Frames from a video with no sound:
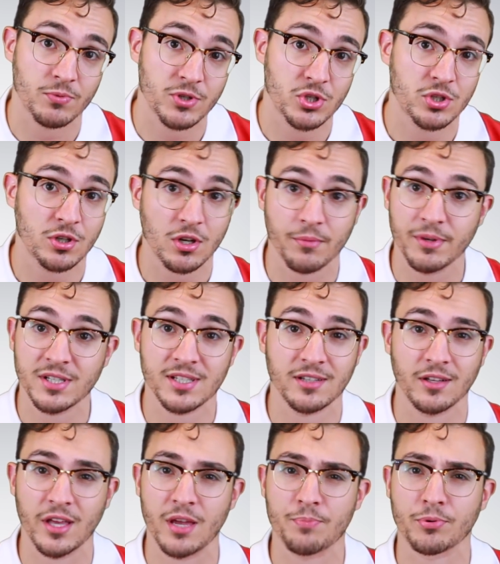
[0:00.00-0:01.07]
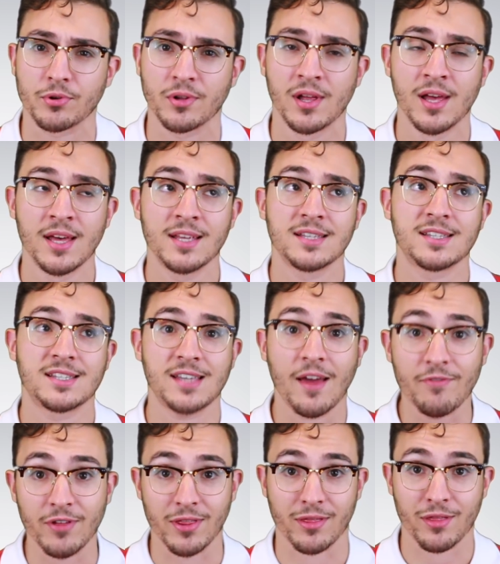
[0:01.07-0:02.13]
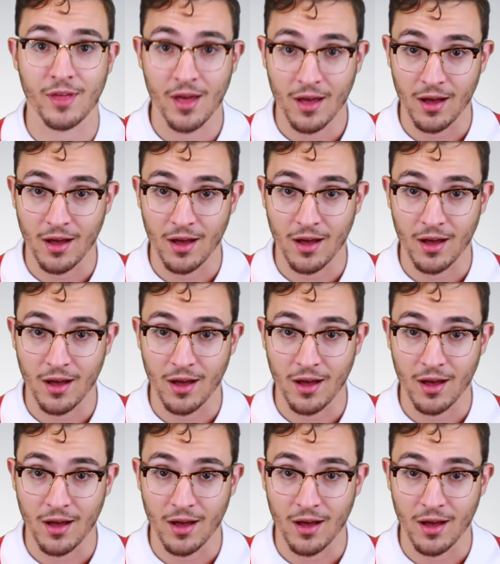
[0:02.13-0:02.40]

which took him until April 7th